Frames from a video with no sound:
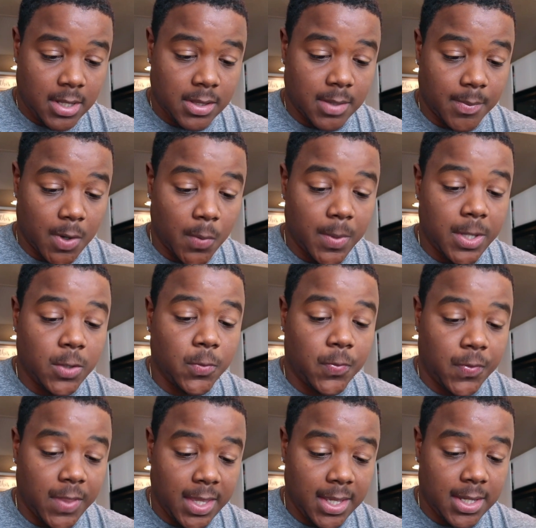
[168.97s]
The moment you
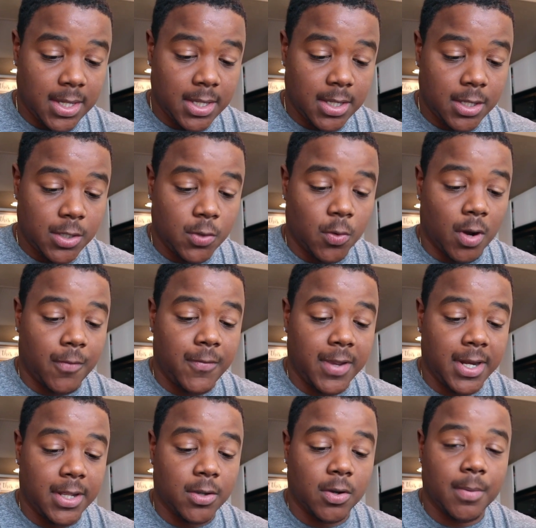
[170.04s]
think, you are
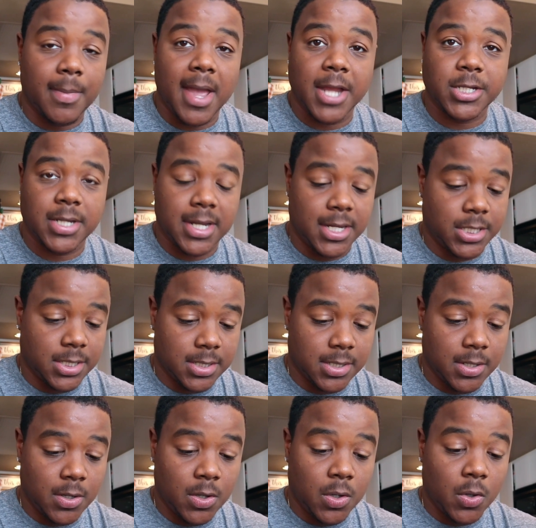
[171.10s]
feeding your imagination,
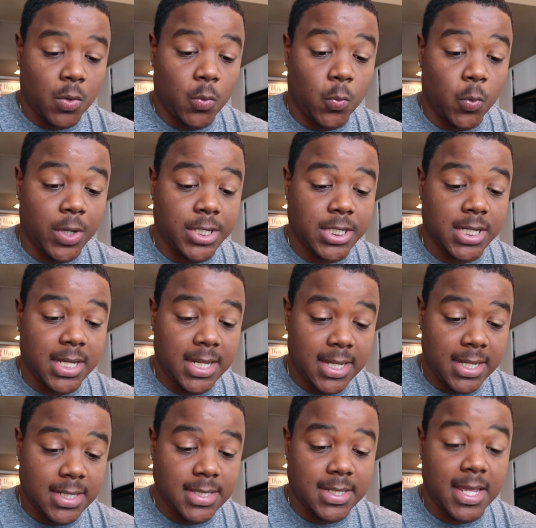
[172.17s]
which
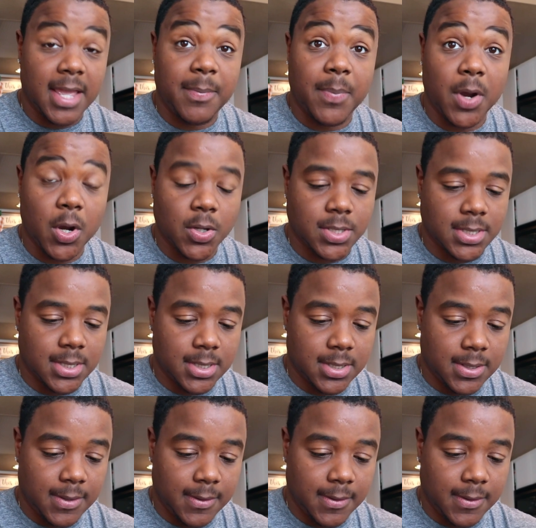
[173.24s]
is a person.